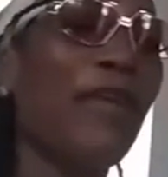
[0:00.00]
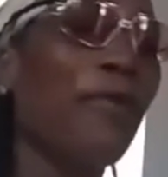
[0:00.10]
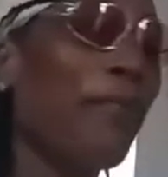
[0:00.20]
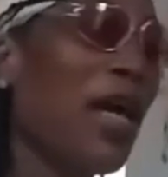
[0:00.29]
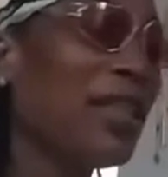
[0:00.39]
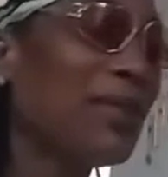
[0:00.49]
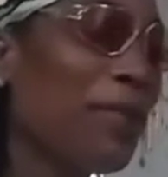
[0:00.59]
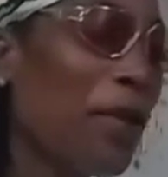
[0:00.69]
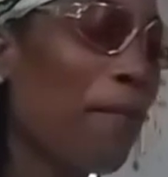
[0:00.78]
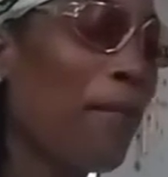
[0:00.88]
It reminds
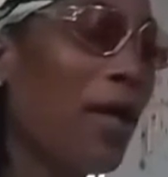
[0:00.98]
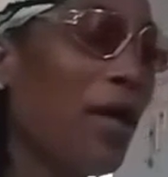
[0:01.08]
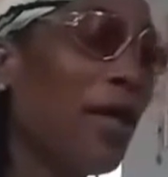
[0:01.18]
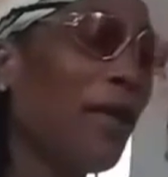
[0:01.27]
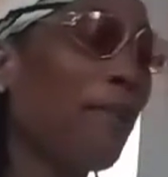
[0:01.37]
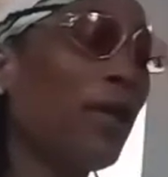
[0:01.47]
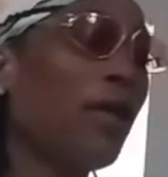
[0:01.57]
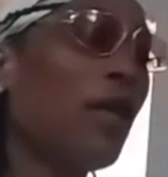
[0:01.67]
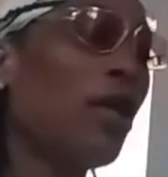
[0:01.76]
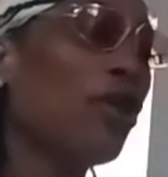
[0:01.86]
me of mine, but
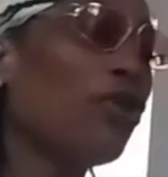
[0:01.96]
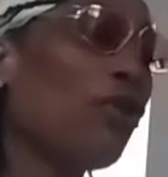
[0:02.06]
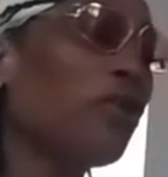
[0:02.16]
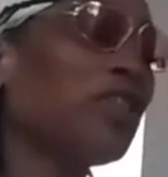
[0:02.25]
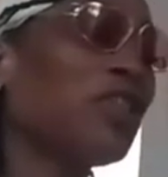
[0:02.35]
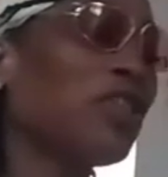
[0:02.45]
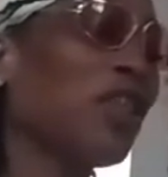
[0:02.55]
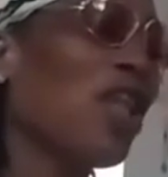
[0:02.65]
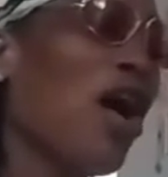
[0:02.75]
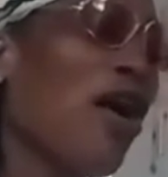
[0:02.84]
yours is
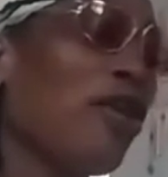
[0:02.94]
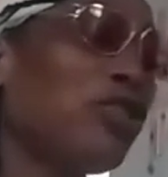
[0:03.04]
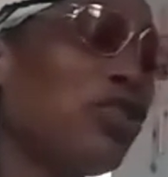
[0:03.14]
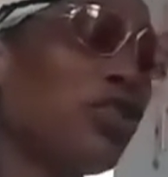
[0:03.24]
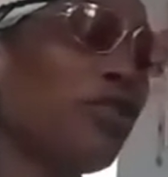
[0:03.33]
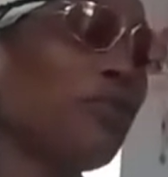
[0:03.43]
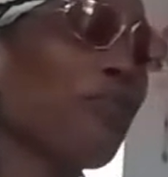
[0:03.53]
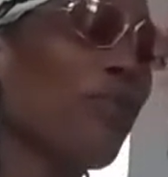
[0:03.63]
larger.